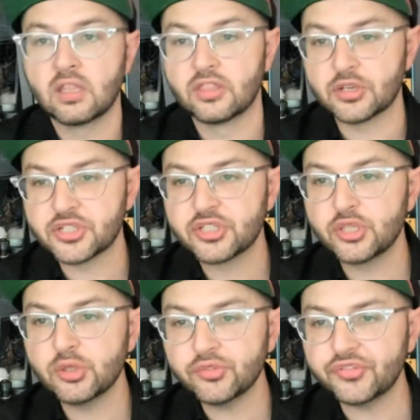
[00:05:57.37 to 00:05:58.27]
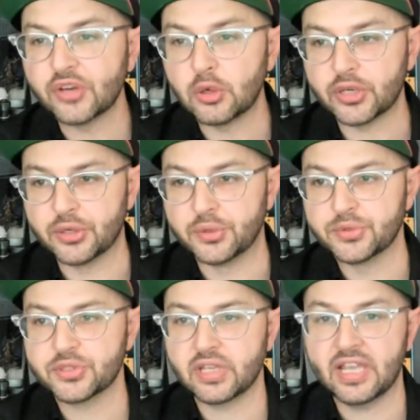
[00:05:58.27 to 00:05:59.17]
there's two
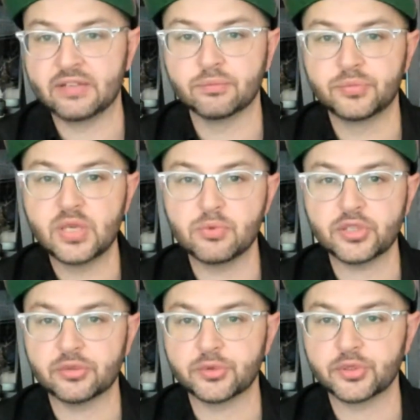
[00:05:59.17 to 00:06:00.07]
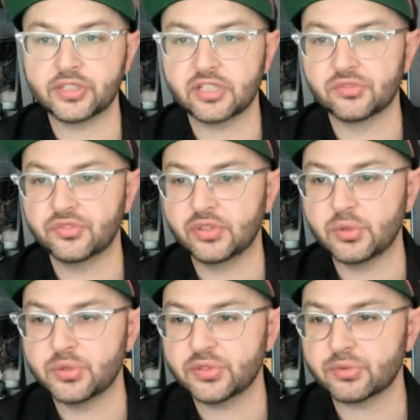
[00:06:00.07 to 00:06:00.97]
photos, and people get really
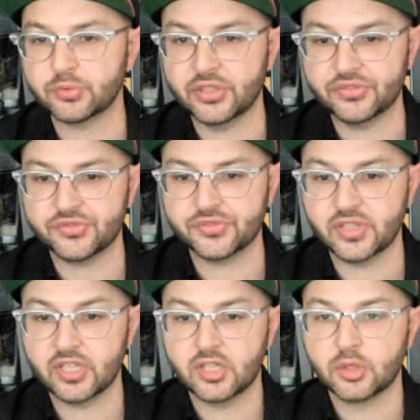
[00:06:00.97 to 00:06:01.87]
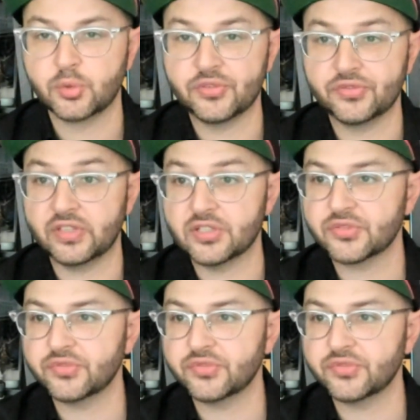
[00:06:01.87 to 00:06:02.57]
confused with these